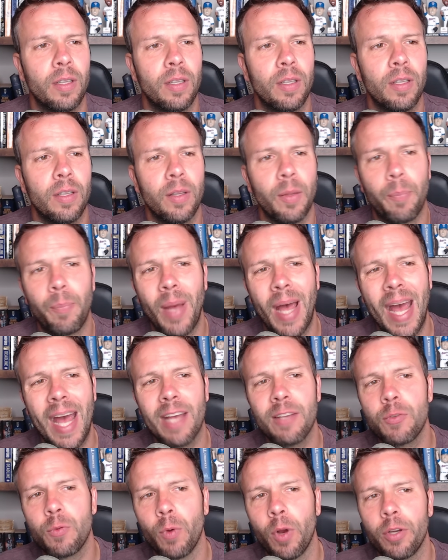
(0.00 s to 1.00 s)
The
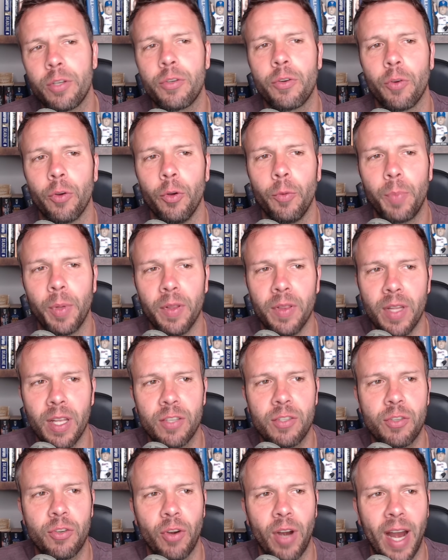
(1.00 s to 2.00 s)
pass rush group in
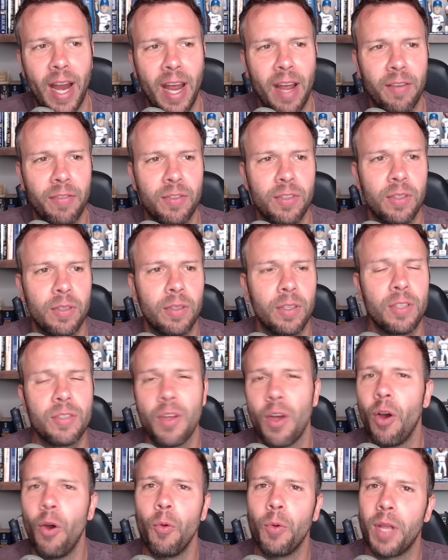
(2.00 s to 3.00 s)
this draft is
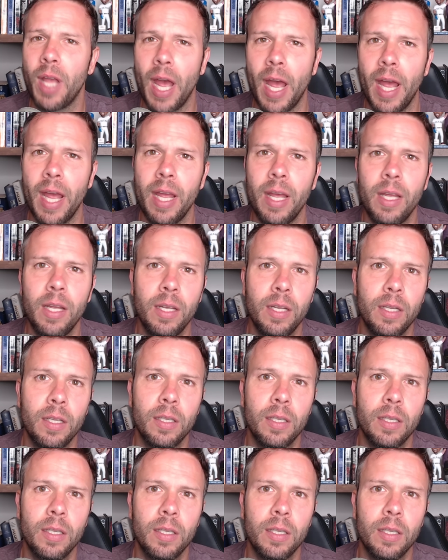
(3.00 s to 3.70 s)
okay.